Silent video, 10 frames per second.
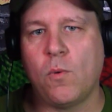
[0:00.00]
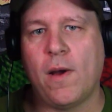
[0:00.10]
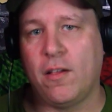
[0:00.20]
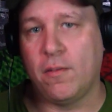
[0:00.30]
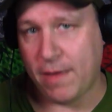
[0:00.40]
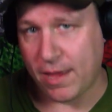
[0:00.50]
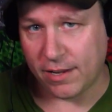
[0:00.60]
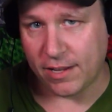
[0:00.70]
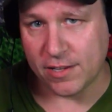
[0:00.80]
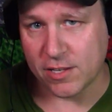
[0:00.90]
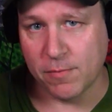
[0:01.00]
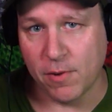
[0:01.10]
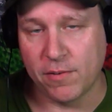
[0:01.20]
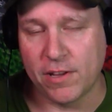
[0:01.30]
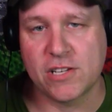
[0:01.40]
well, man, in this
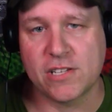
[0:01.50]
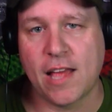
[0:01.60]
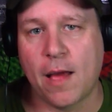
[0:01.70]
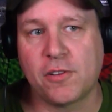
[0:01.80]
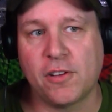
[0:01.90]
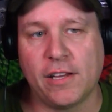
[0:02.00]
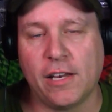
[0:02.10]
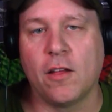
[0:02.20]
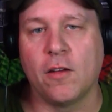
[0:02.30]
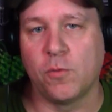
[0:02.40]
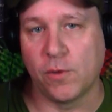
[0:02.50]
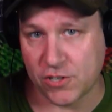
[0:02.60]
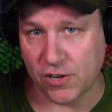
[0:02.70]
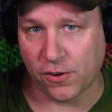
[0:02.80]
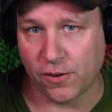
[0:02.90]
movie. Just absolutely love
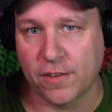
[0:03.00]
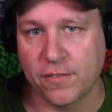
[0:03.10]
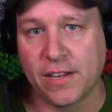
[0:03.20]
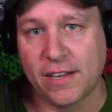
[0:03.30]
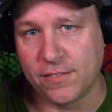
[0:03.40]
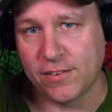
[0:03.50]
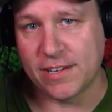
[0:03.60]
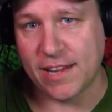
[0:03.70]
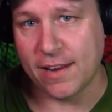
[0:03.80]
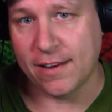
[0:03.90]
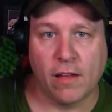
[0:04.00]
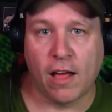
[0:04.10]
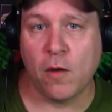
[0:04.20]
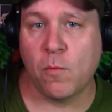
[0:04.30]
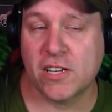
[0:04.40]
Return of the Living Dead.
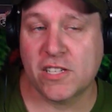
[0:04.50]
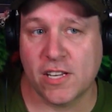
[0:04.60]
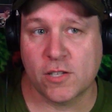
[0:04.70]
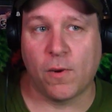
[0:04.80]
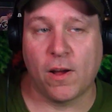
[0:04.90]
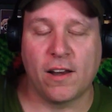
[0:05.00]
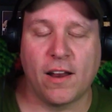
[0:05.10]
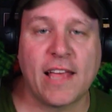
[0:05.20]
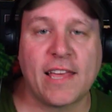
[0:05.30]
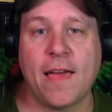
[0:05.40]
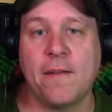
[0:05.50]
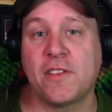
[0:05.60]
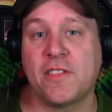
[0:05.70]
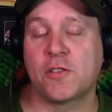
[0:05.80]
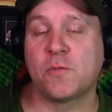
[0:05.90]
I watched this one. I came
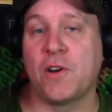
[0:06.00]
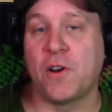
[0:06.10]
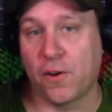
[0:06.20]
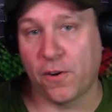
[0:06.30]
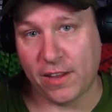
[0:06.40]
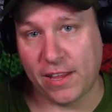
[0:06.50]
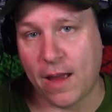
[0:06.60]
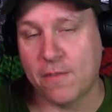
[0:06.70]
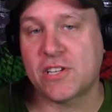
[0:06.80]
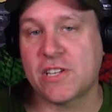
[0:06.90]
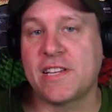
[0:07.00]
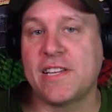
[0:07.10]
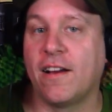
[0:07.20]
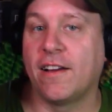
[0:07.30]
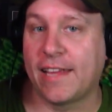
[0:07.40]
to this one early. I was just a
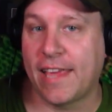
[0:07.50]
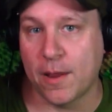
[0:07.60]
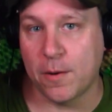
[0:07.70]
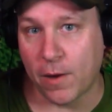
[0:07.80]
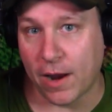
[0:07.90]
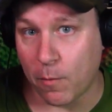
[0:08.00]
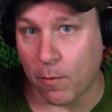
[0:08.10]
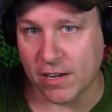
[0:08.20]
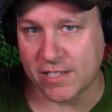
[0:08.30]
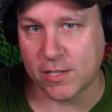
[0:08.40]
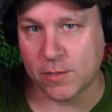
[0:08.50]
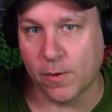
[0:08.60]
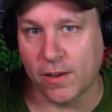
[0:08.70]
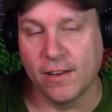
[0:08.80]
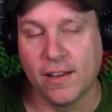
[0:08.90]
young kid when I watched this
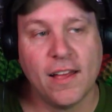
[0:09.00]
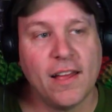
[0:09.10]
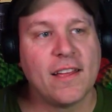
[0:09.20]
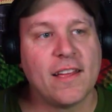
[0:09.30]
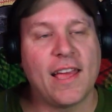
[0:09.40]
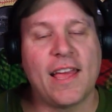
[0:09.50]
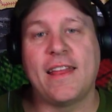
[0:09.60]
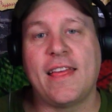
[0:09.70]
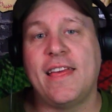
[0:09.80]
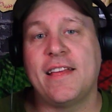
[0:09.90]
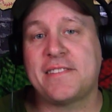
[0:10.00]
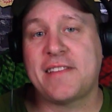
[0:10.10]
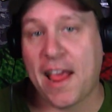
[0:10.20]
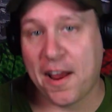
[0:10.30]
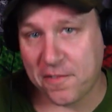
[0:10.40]
one, and it
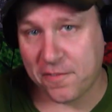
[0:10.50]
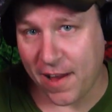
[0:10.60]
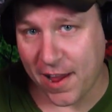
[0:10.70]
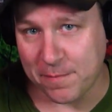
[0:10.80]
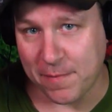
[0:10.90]
terrified